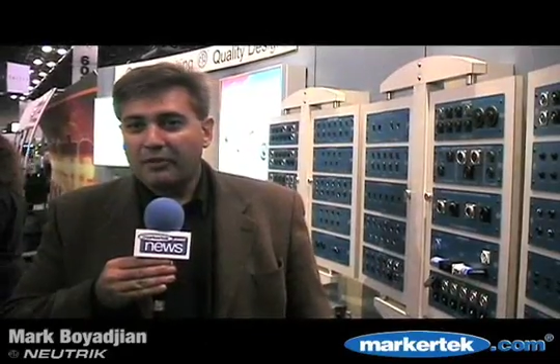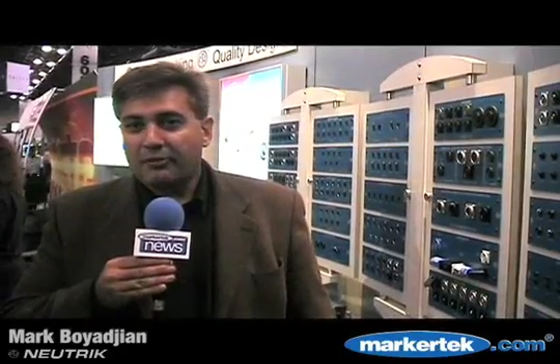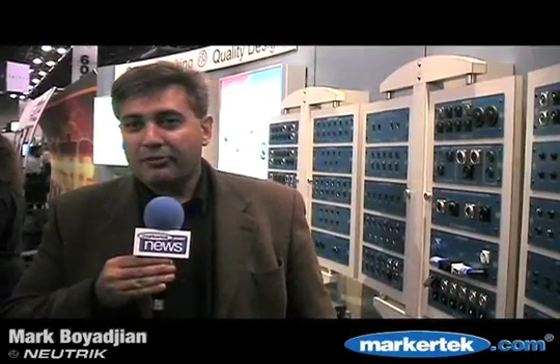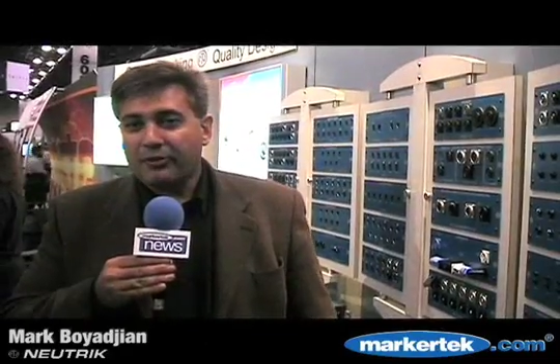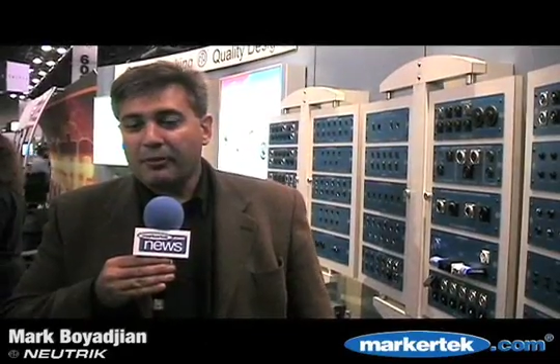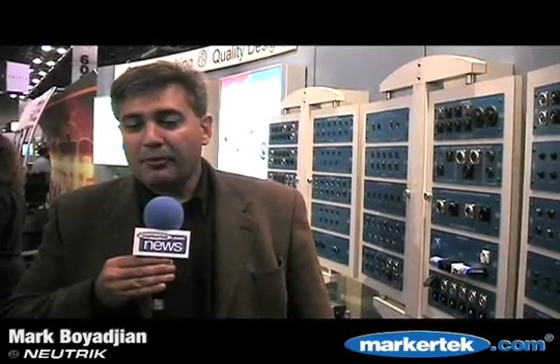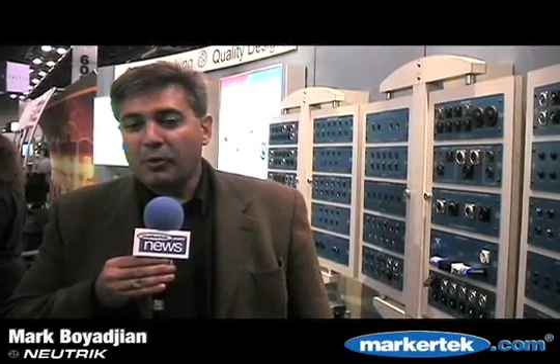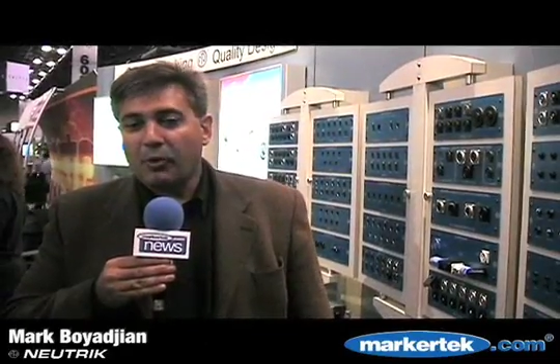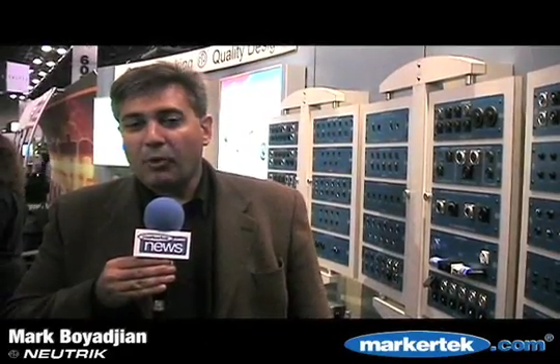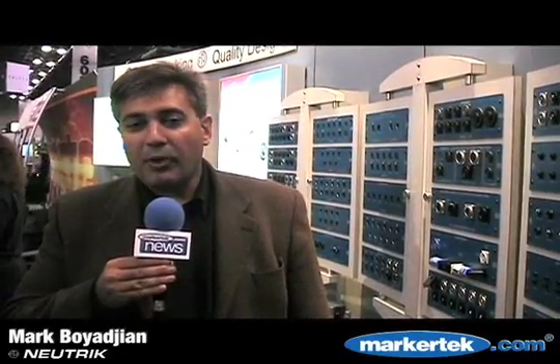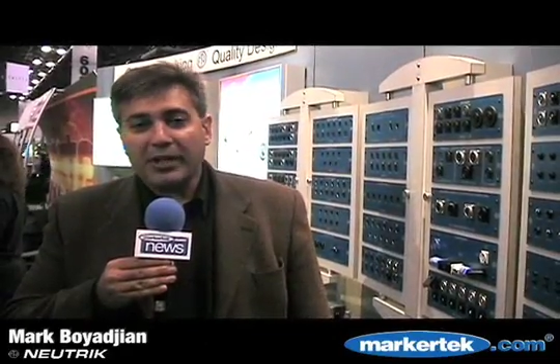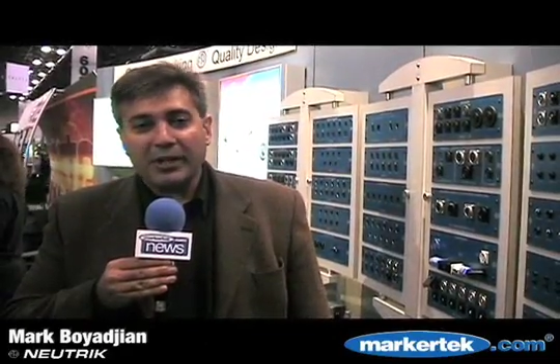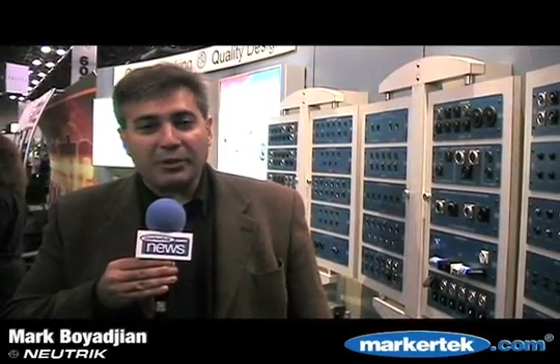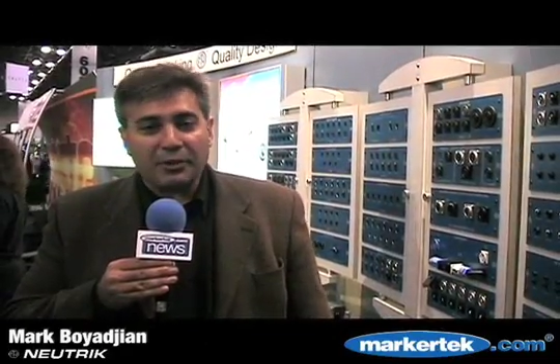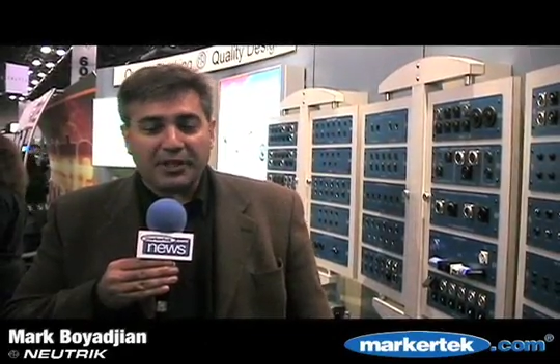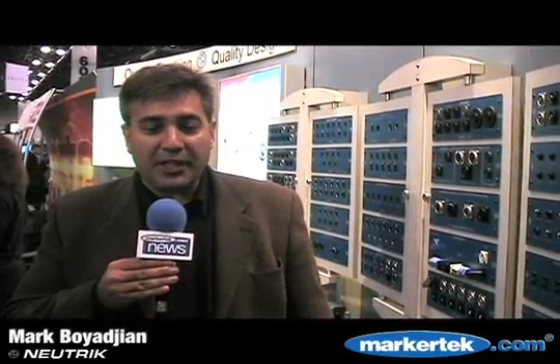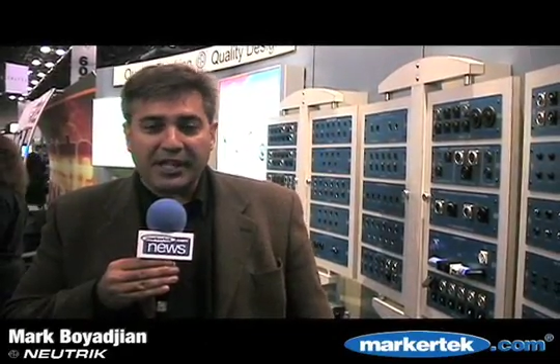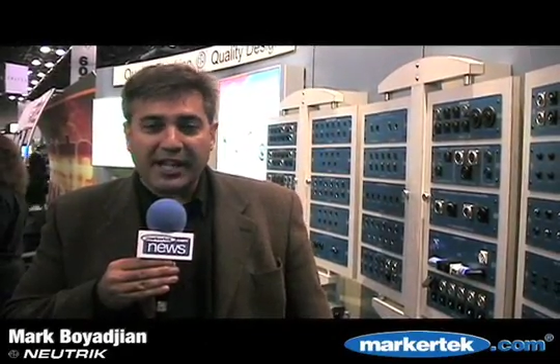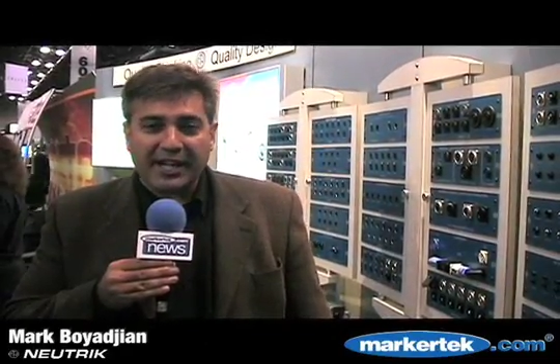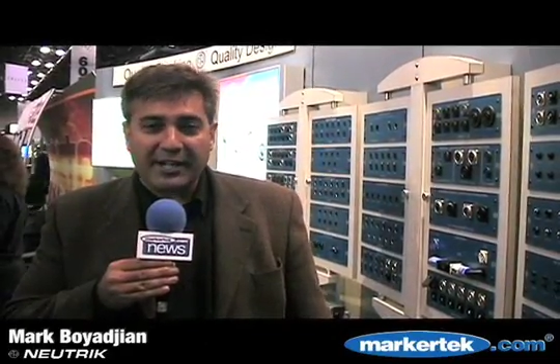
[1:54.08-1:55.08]
from audio
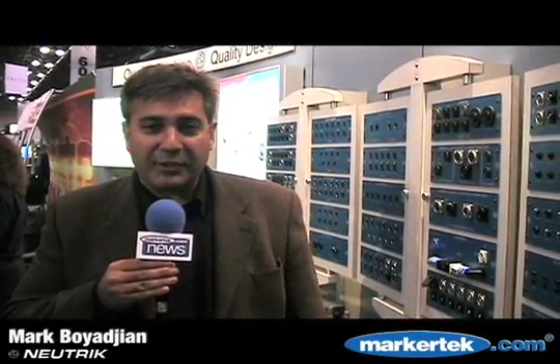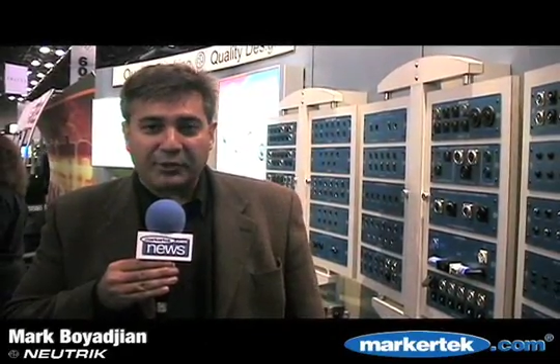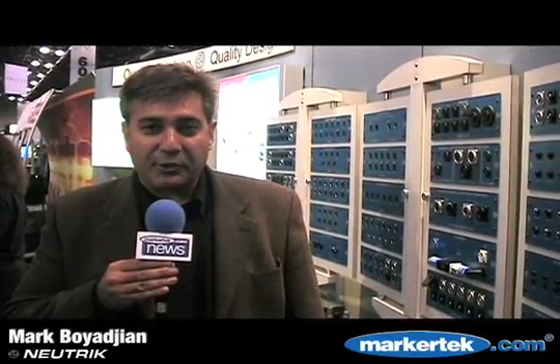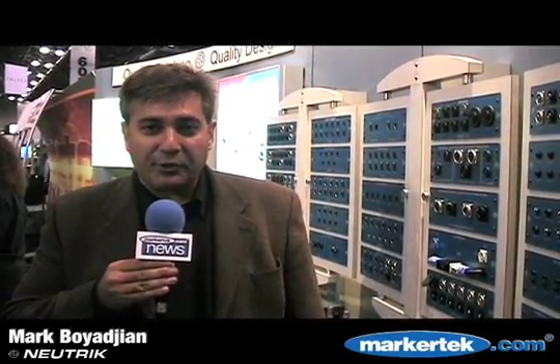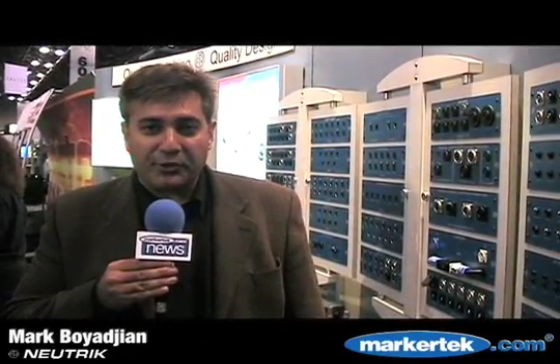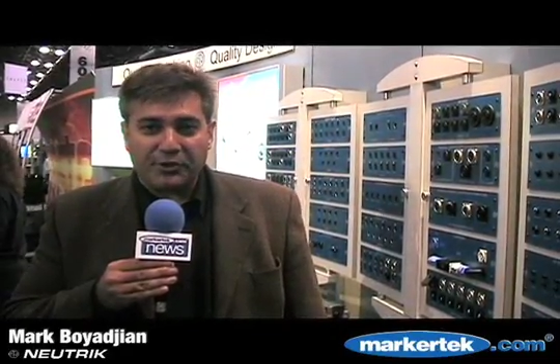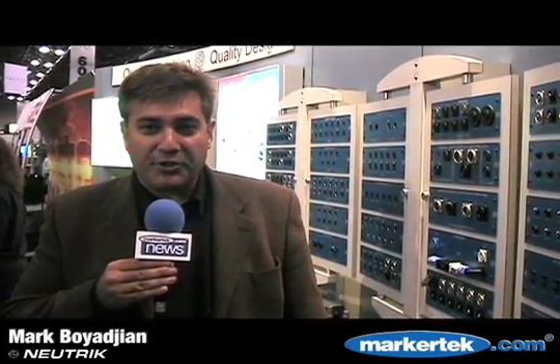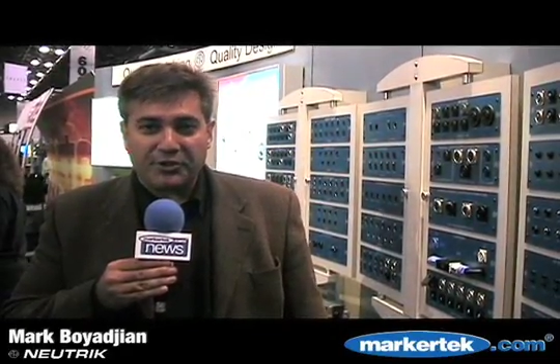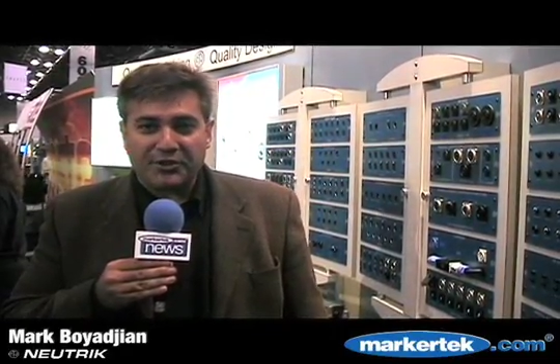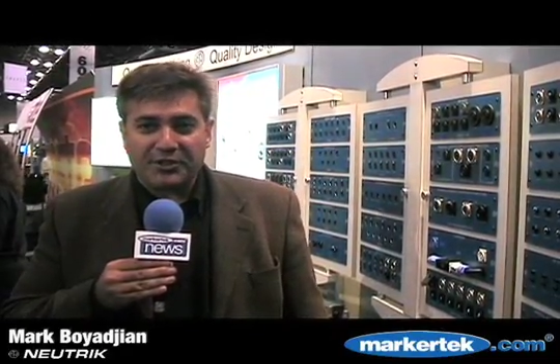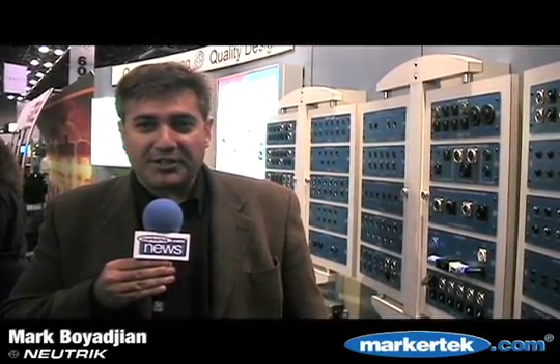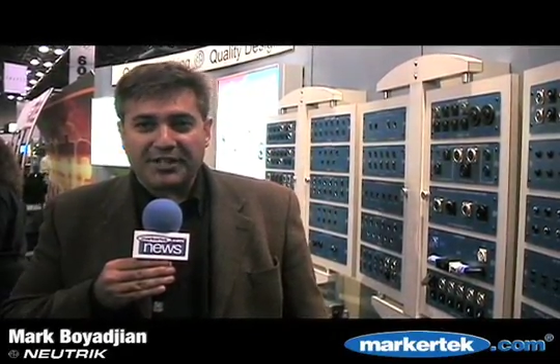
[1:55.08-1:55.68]
connectors to